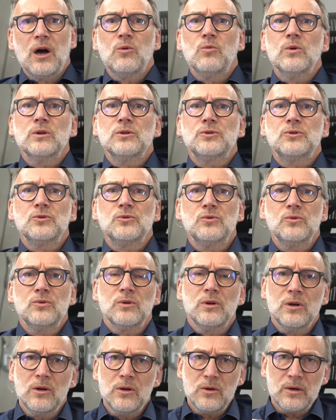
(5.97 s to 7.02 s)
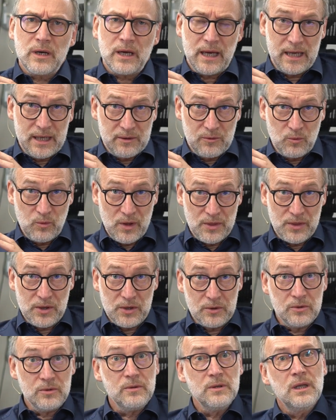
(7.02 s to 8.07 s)
I want to look with
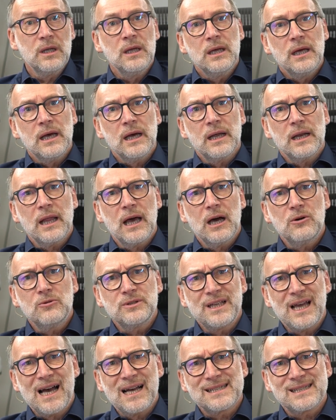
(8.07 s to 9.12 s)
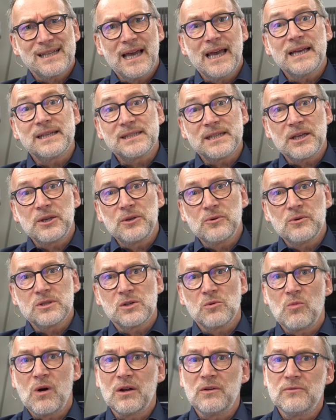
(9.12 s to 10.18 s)
you at how DAX executes
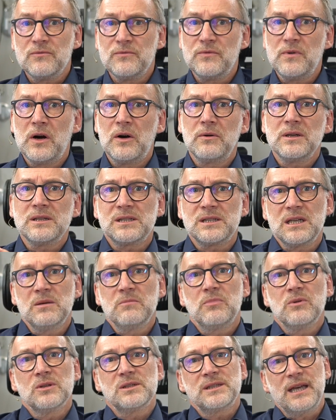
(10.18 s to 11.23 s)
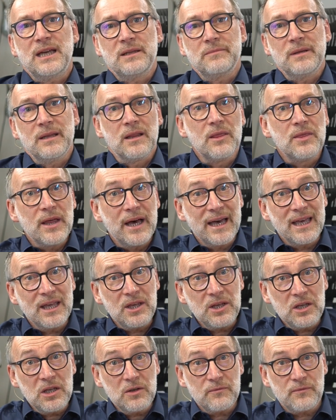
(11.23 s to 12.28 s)
one very simple statement, the
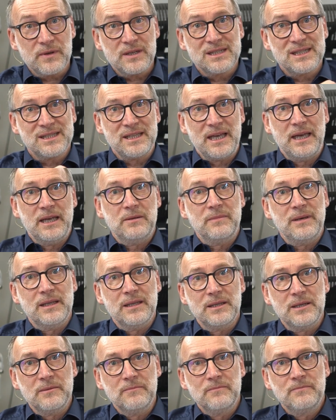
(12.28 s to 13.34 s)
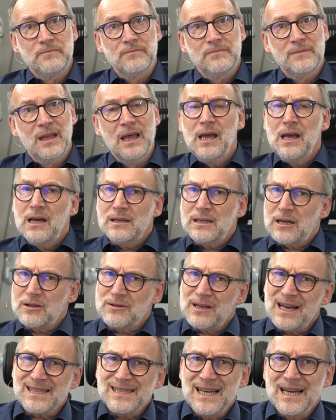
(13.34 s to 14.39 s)
if statement. Now,
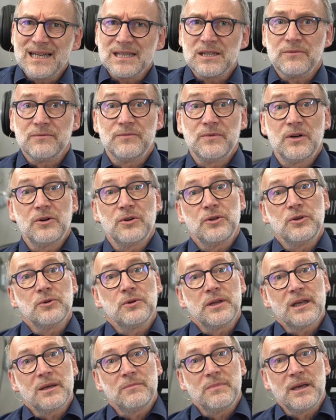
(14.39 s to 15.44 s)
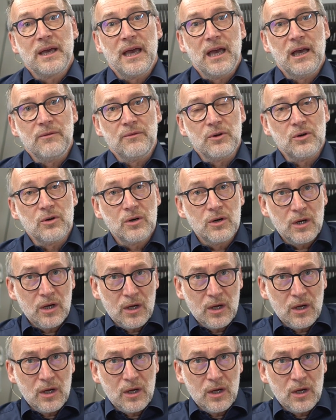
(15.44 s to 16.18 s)
DAX has a very unique behavior.